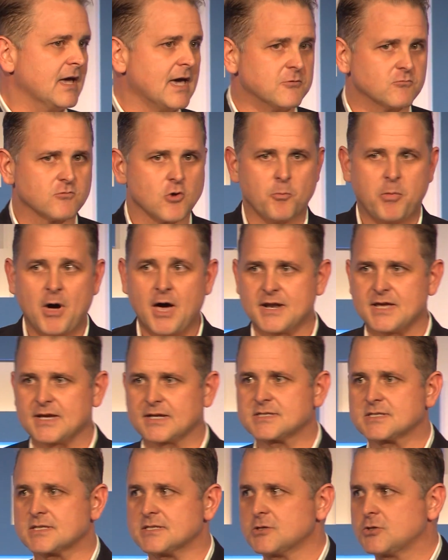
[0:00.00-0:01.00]
and
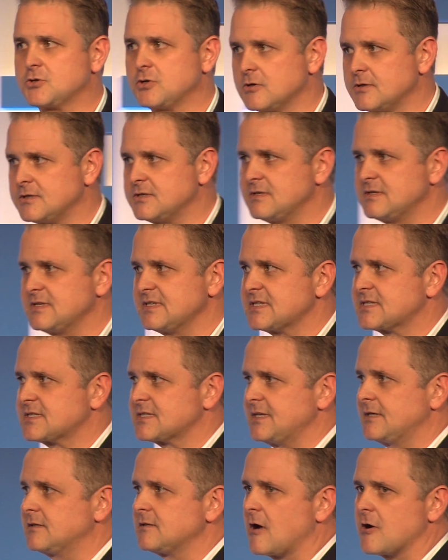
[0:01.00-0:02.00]
robotics could
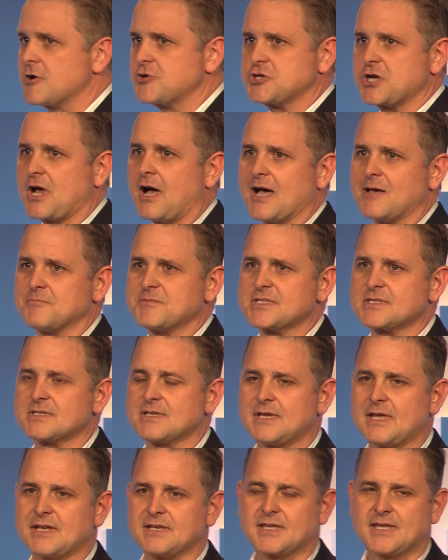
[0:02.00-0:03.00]
steal our
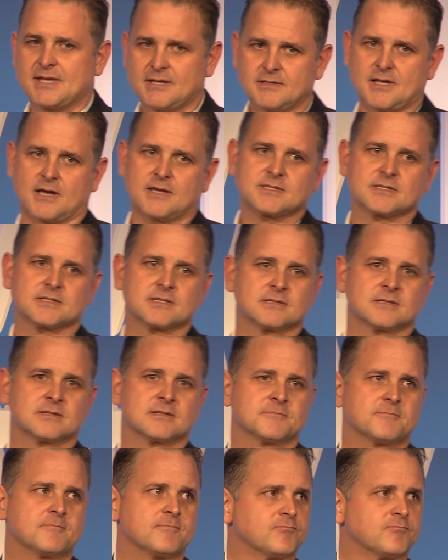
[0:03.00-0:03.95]
jobs and kill us.